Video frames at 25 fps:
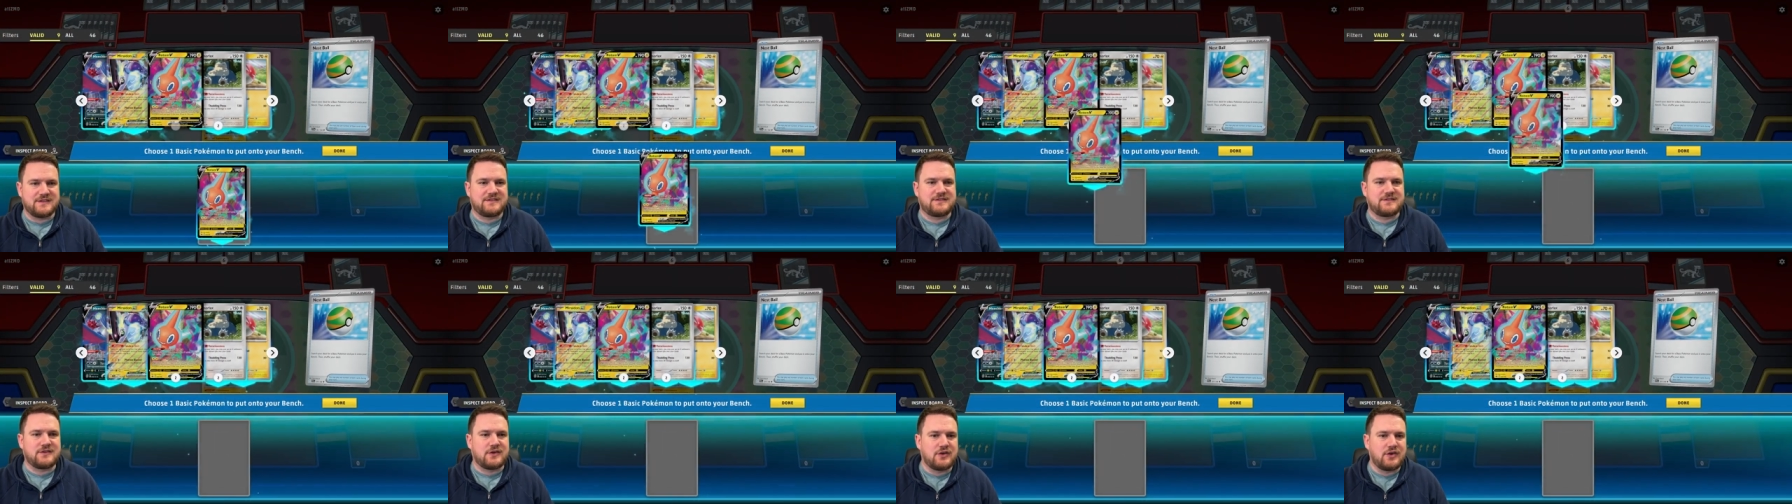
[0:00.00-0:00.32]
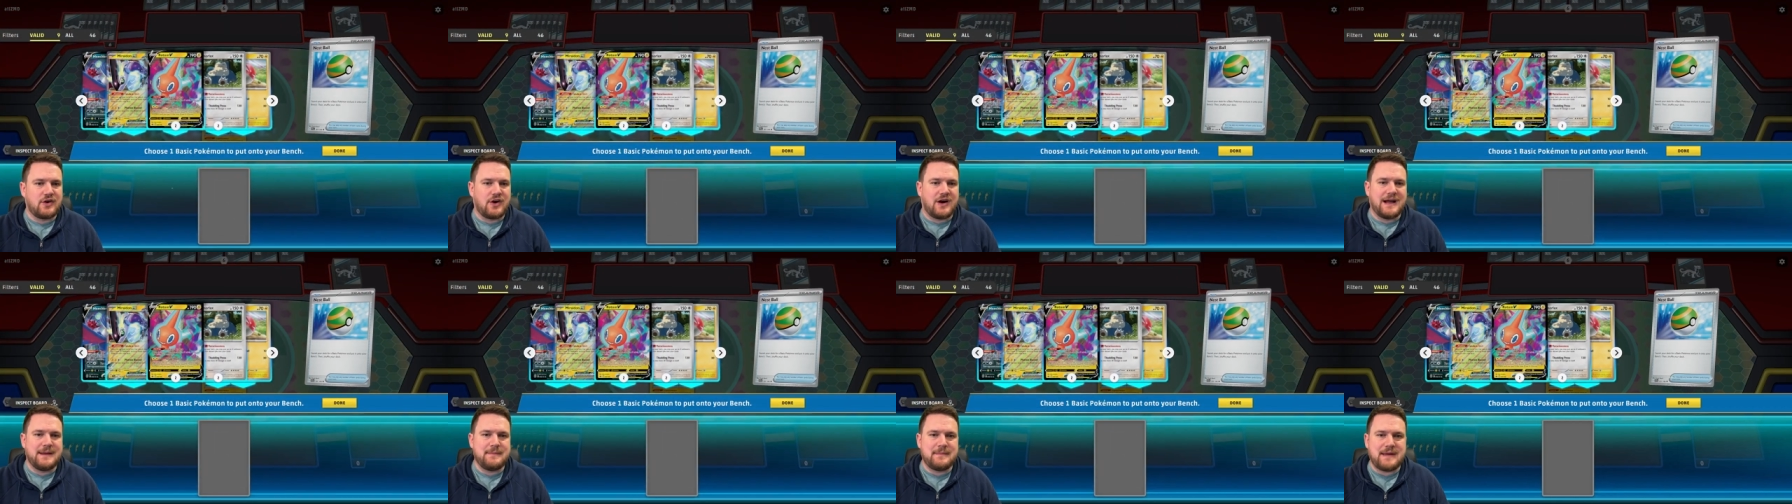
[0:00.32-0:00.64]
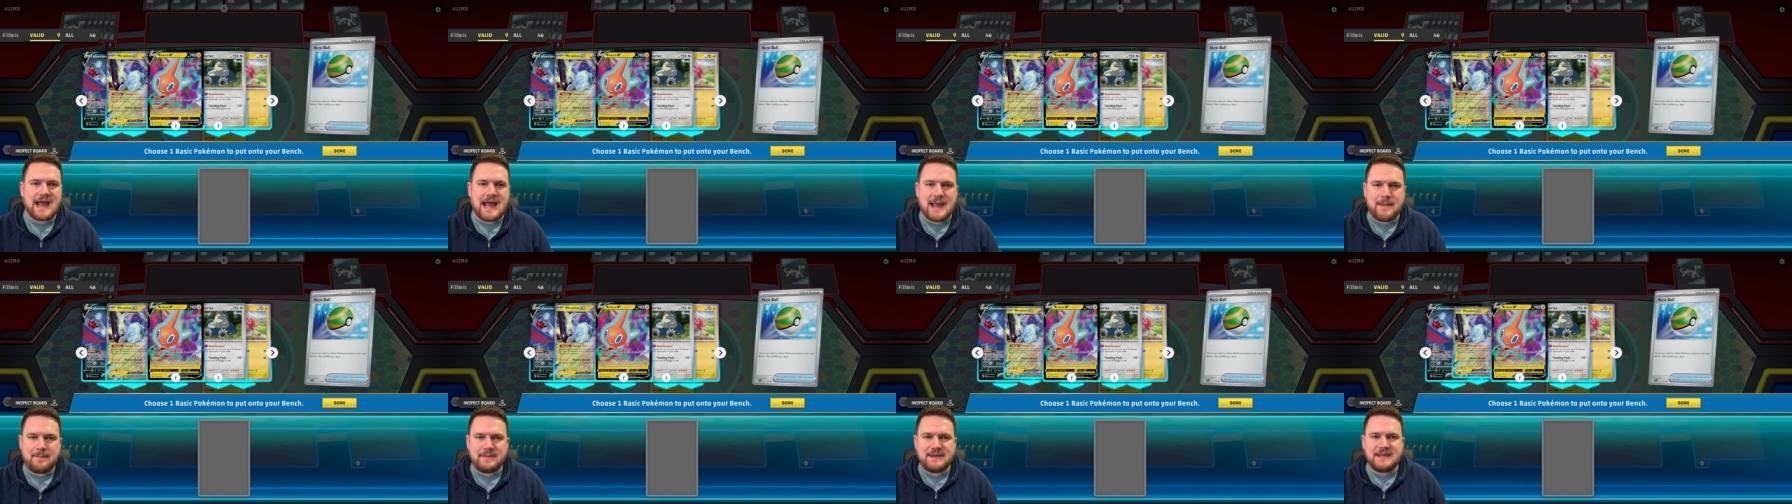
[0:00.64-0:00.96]
So I'm
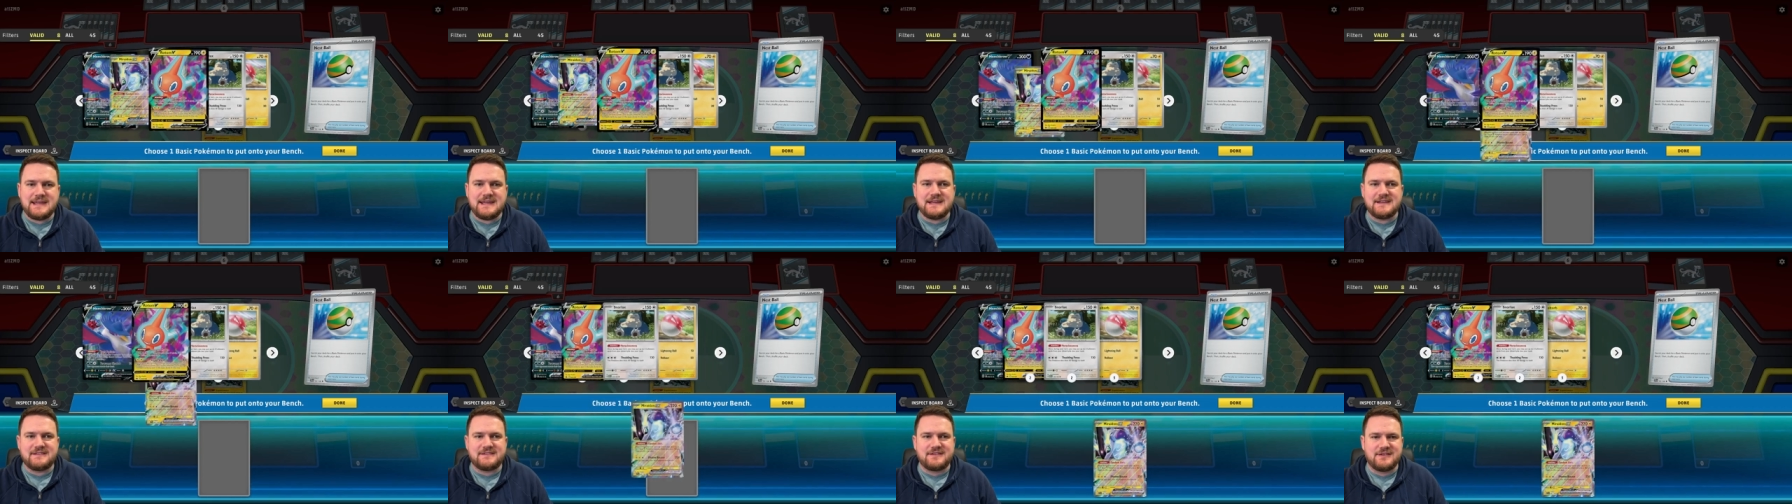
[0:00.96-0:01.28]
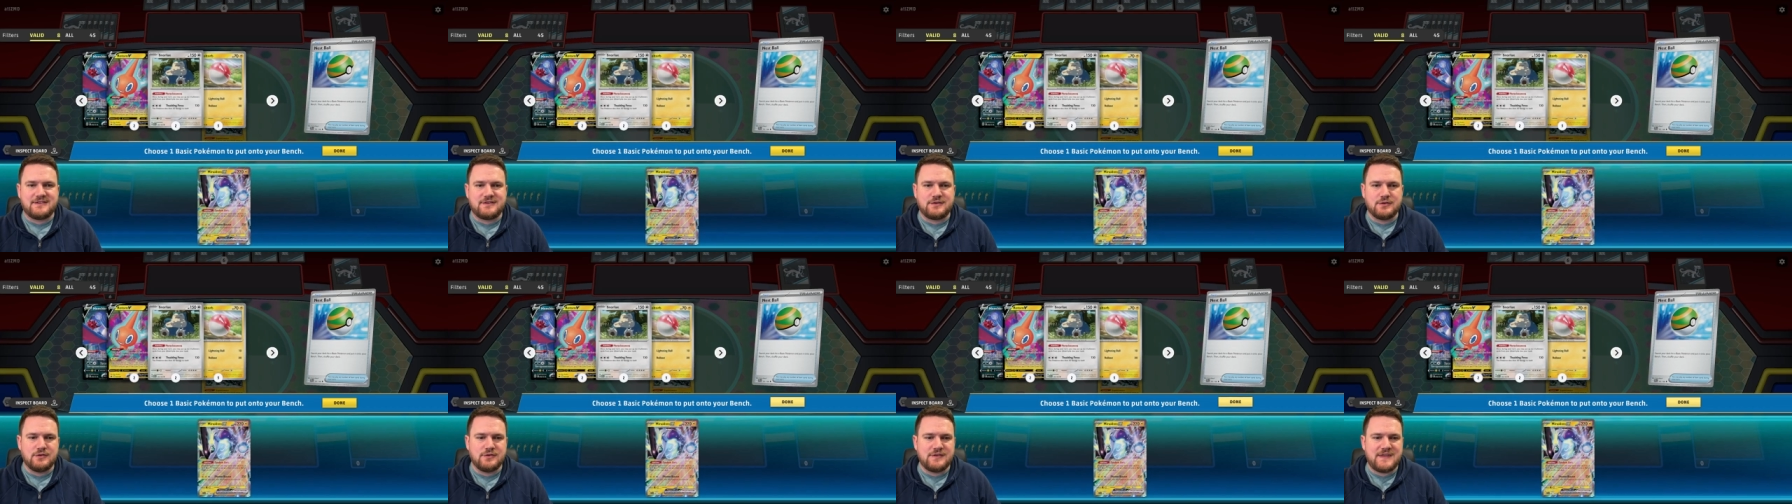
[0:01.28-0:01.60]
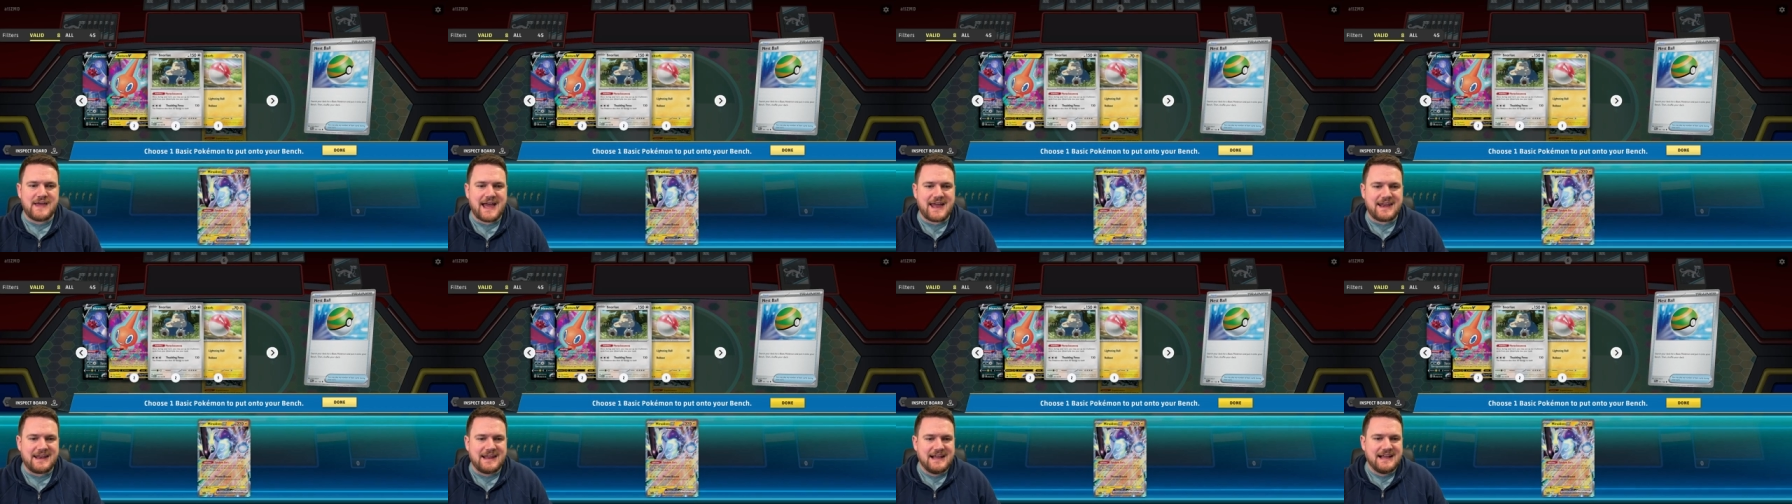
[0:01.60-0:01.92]
happy to do
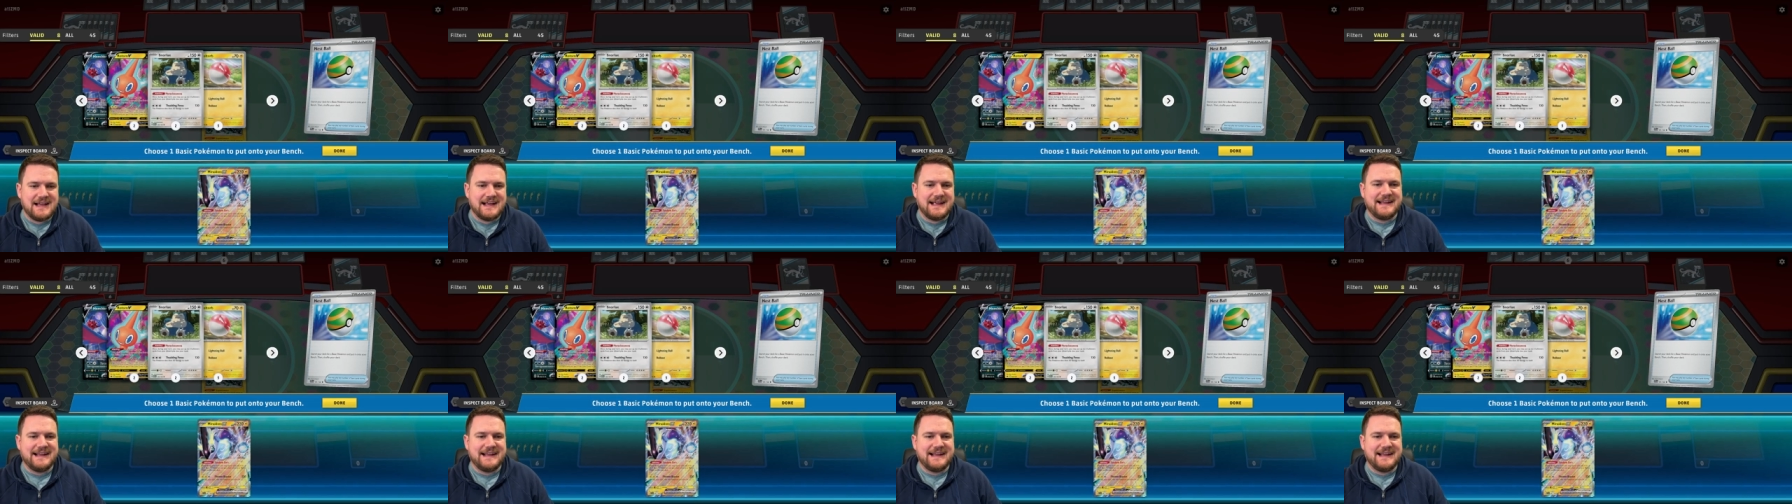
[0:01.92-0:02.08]
that.